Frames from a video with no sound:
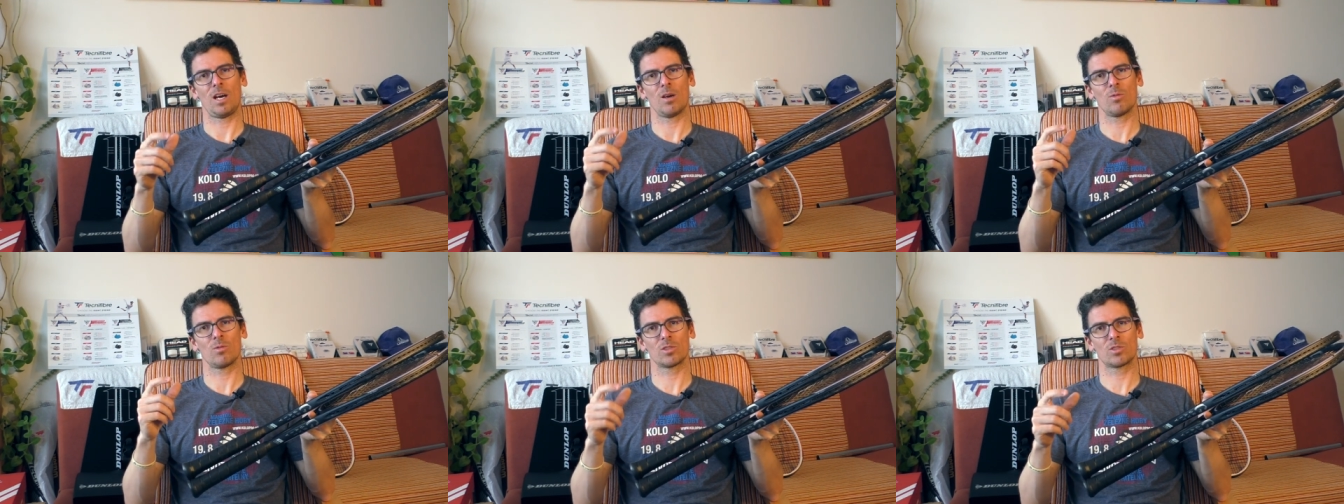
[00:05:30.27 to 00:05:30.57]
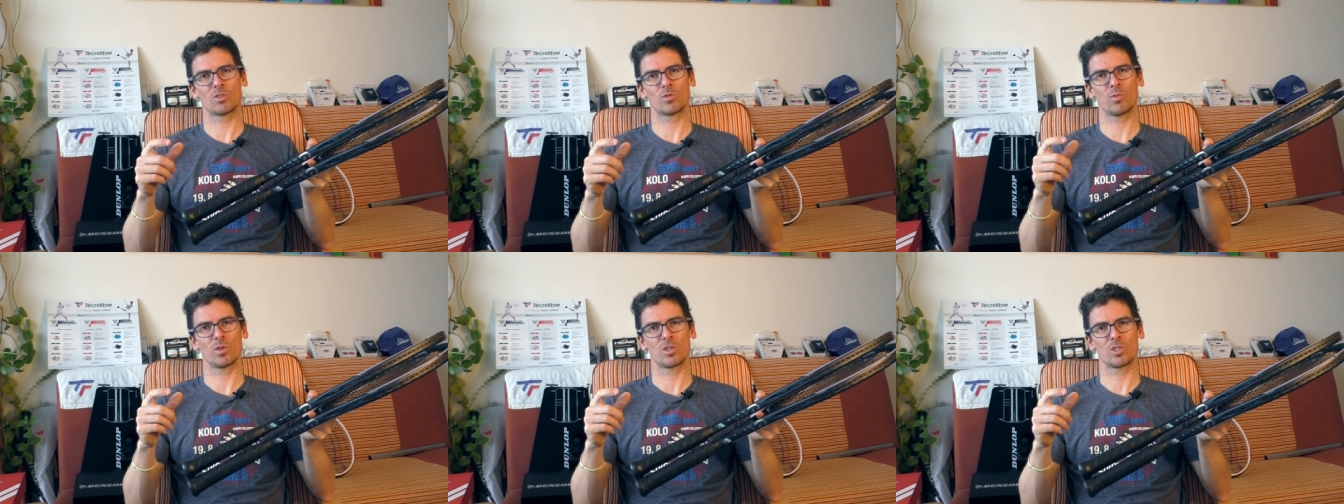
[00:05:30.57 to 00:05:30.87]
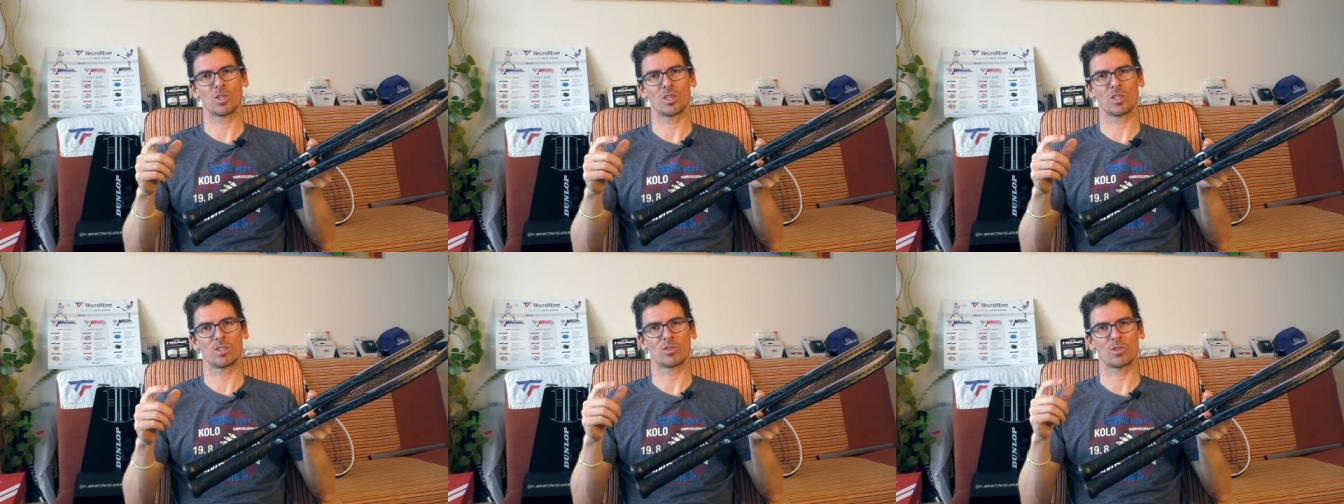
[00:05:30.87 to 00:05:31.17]
I will
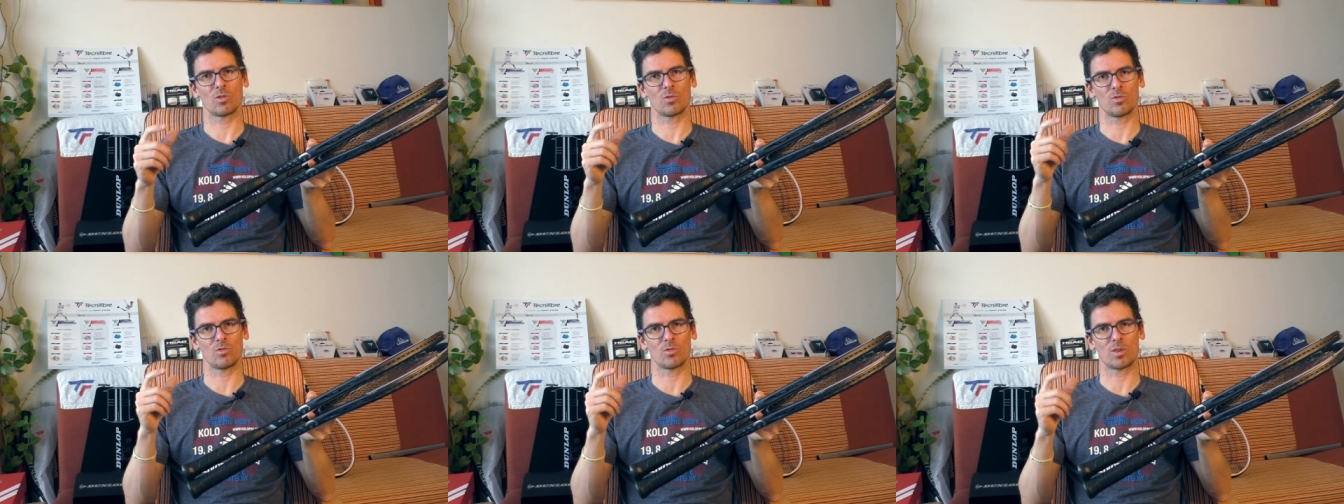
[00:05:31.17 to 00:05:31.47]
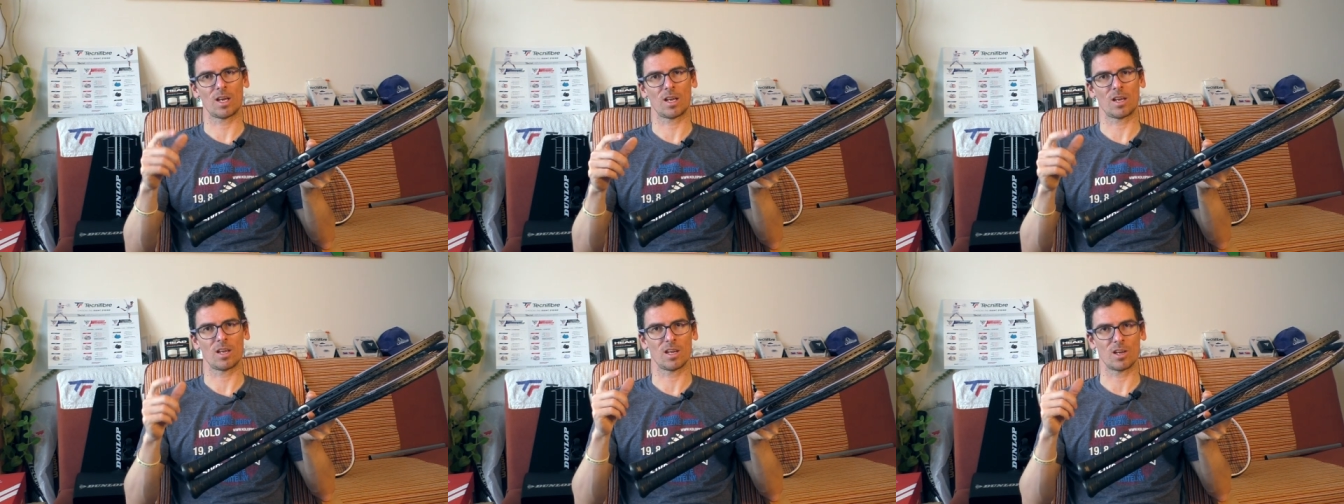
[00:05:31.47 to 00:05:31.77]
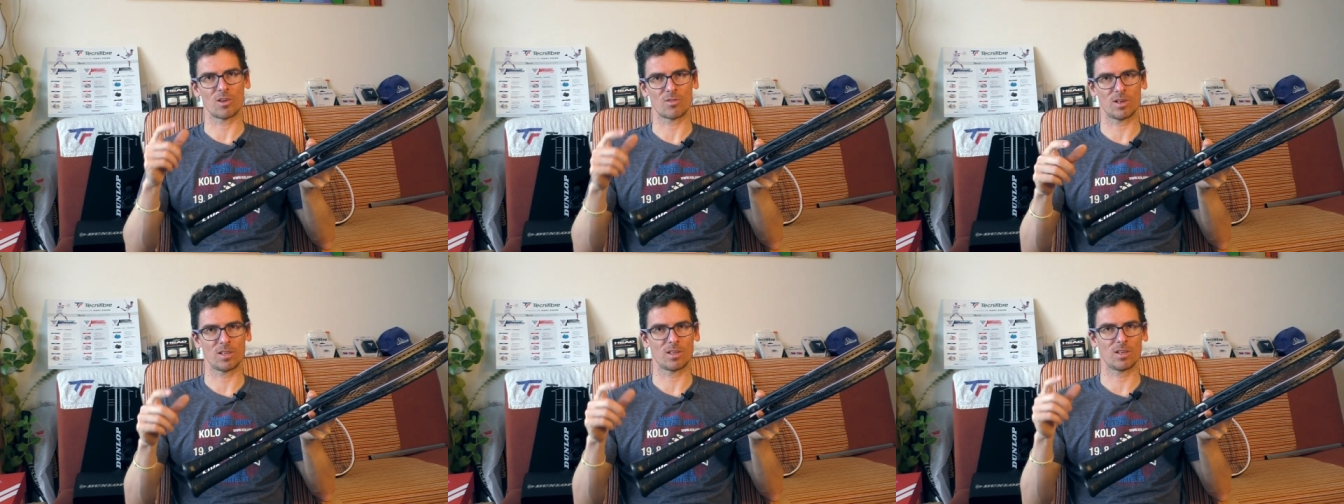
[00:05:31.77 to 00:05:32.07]
switch it so you can
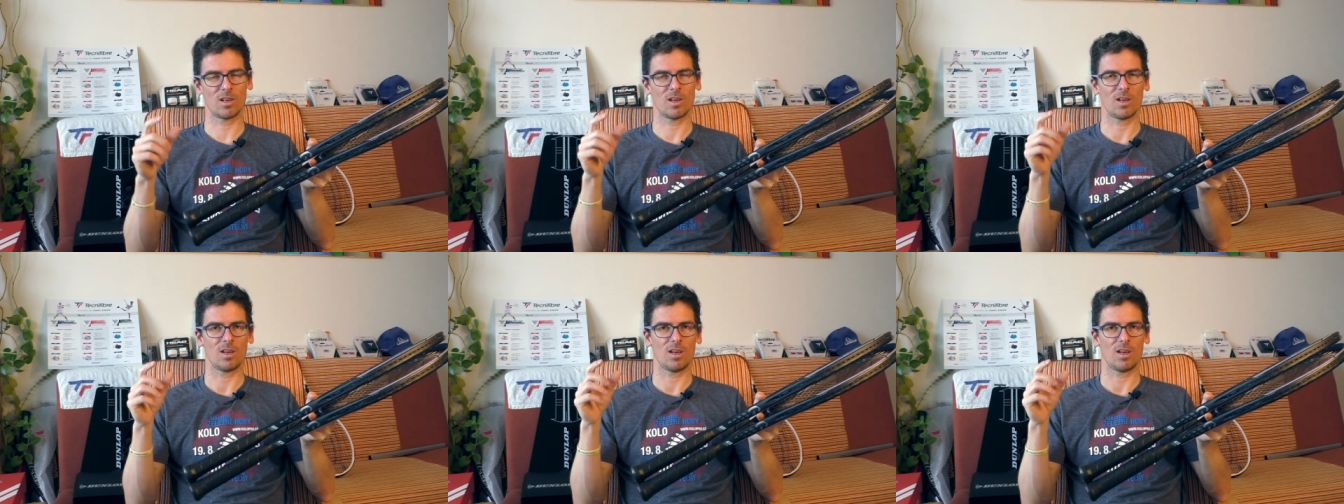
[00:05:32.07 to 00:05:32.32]
hear it